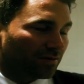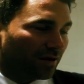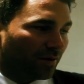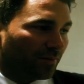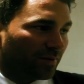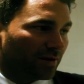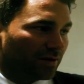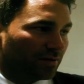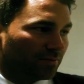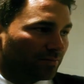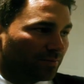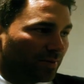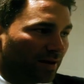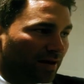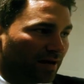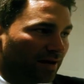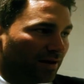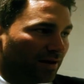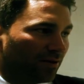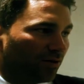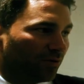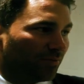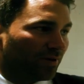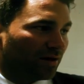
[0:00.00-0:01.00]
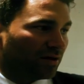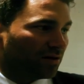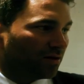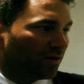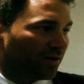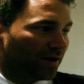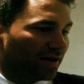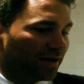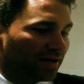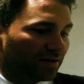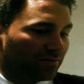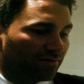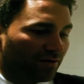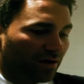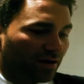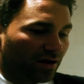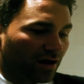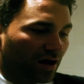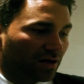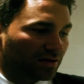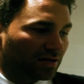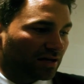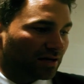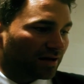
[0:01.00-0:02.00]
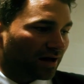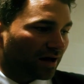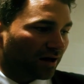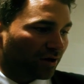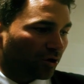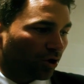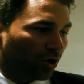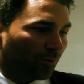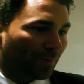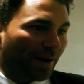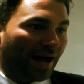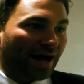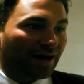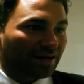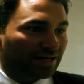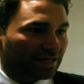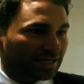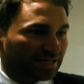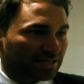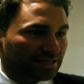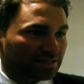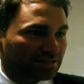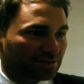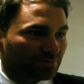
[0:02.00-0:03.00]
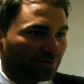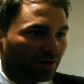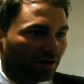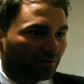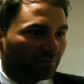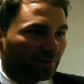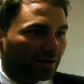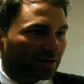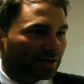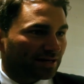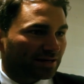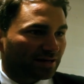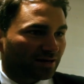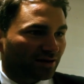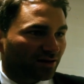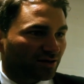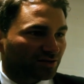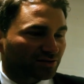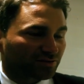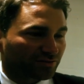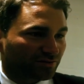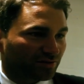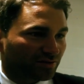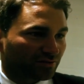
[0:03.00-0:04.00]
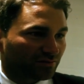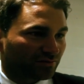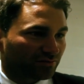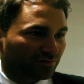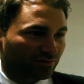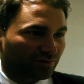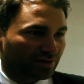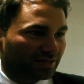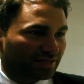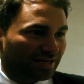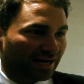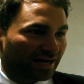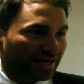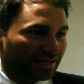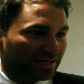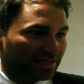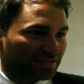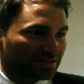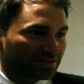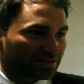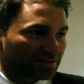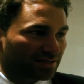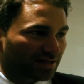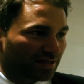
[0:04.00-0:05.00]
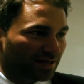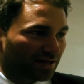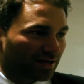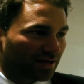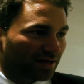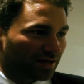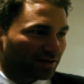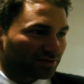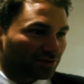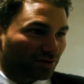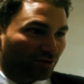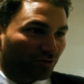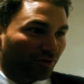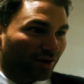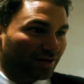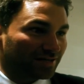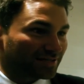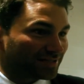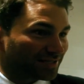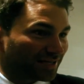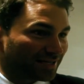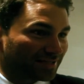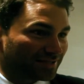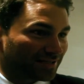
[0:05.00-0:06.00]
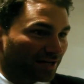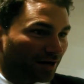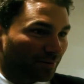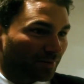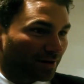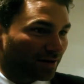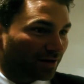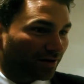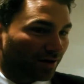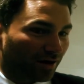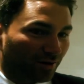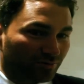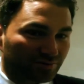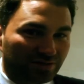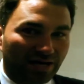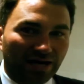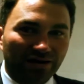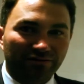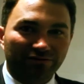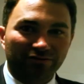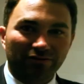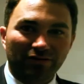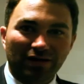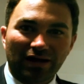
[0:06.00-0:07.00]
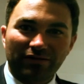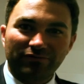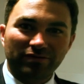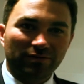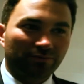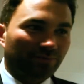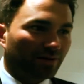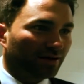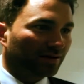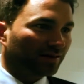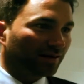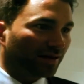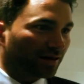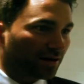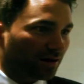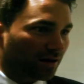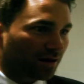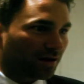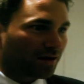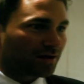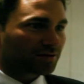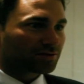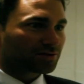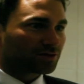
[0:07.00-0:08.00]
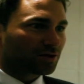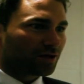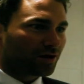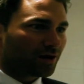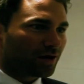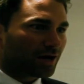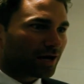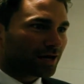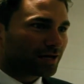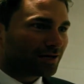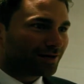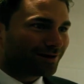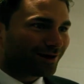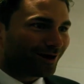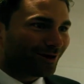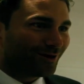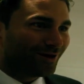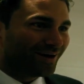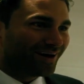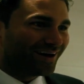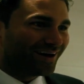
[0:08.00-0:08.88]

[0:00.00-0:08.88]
I mean, being a little bit naive, I didn't know a lot about Leeds, but I've been in the last three days. It's a great city. I mean, like, I was out for a lovely bit of dinner last night, you know.